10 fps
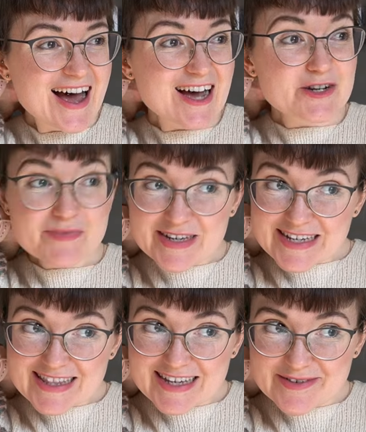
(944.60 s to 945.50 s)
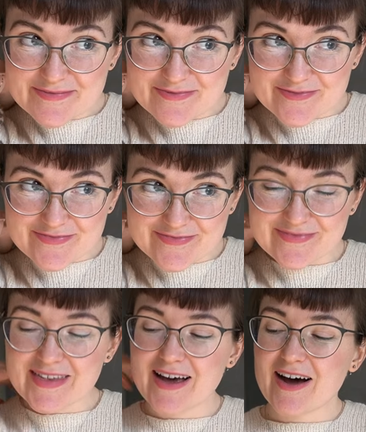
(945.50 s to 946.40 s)
Admittedly,
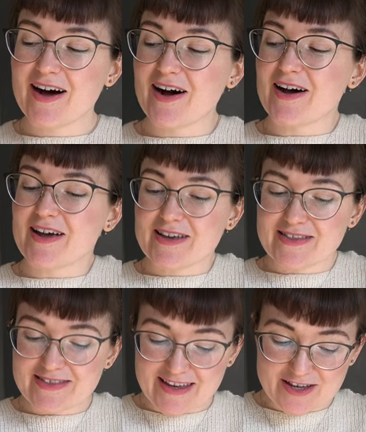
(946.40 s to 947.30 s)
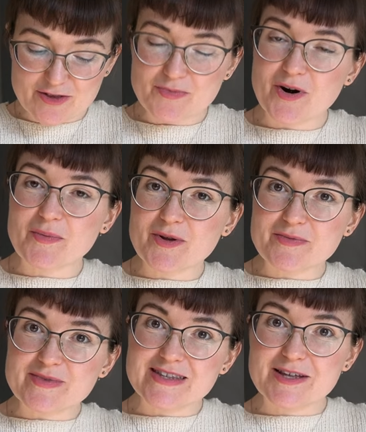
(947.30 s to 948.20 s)
I think the
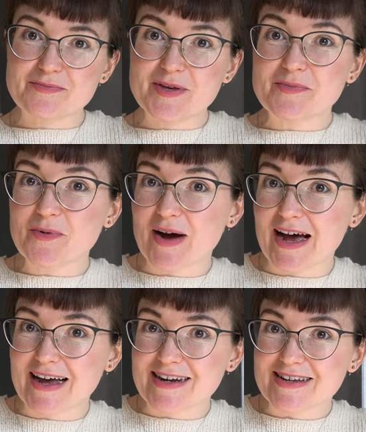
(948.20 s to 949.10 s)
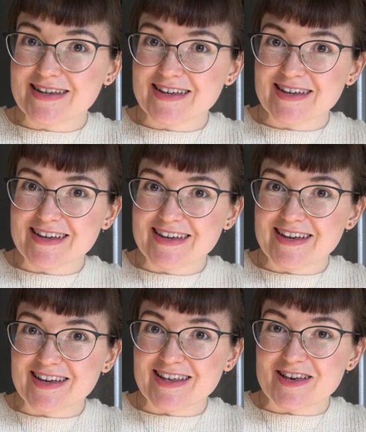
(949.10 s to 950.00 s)
problems that people had
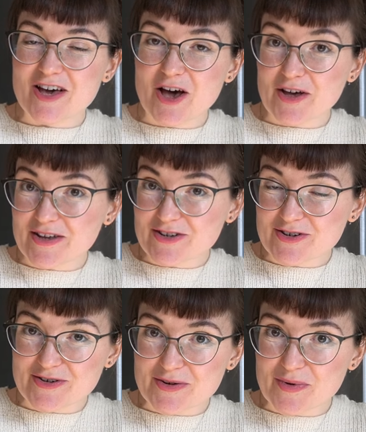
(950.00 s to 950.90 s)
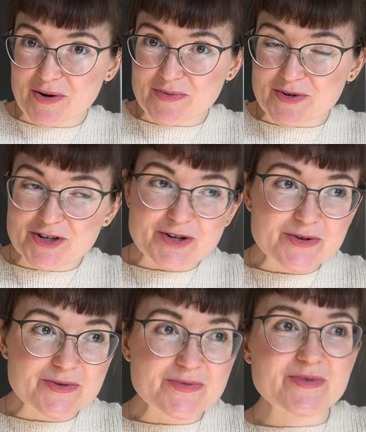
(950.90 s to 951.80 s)
during World War
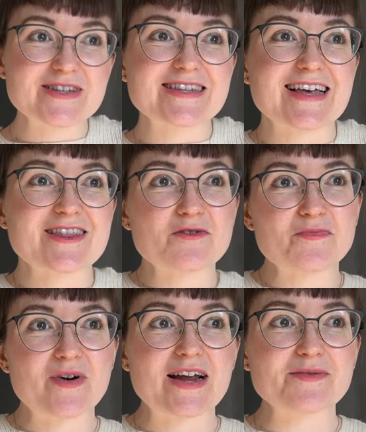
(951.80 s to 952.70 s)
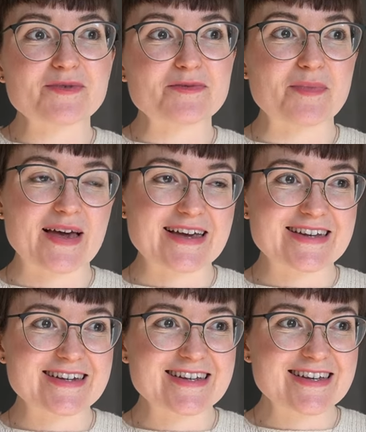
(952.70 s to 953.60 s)
II was that the bread was
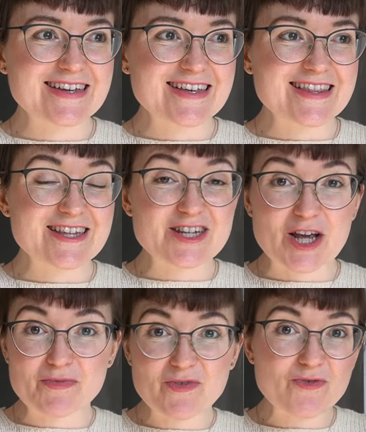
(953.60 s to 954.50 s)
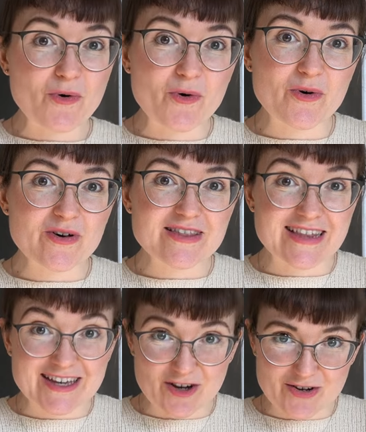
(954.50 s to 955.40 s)
baked the day before
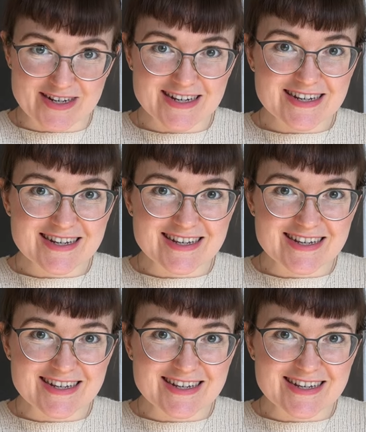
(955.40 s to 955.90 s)
they got it,